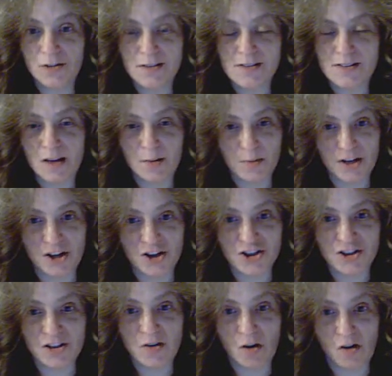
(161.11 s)

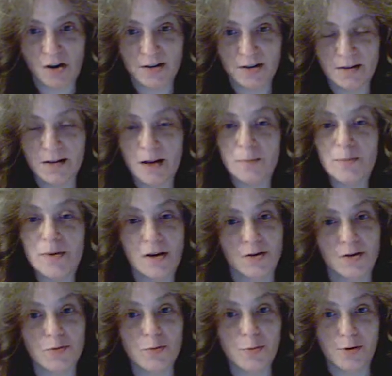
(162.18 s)
examination and audit and
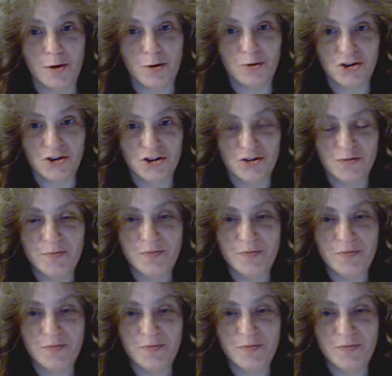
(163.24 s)
beyond reproach.